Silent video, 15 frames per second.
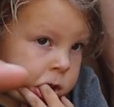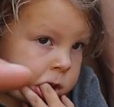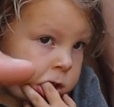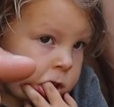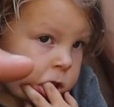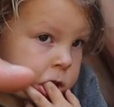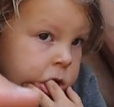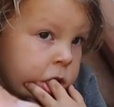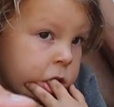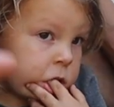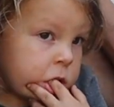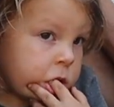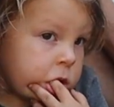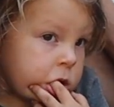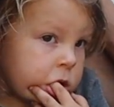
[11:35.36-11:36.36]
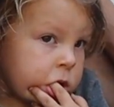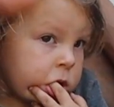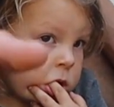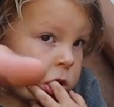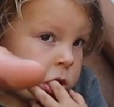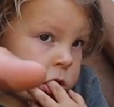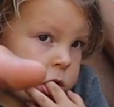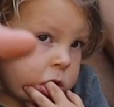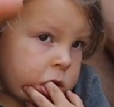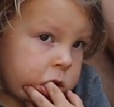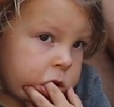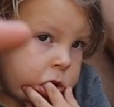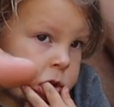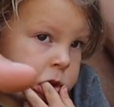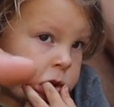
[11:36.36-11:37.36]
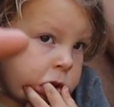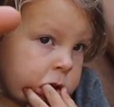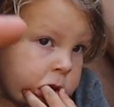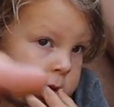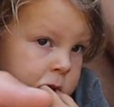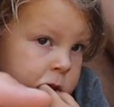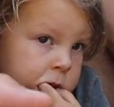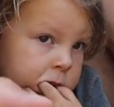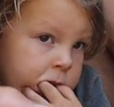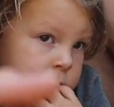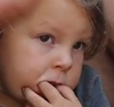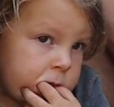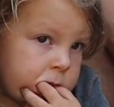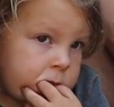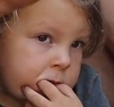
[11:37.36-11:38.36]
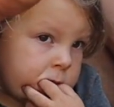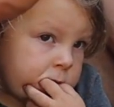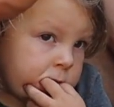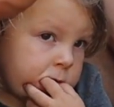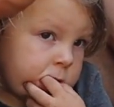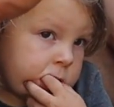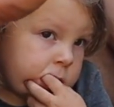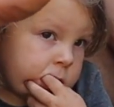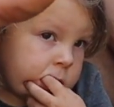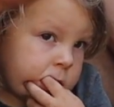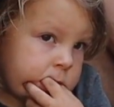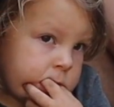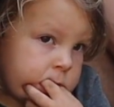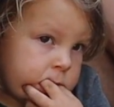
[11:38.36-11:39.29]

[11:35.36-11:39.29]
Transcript: (silent)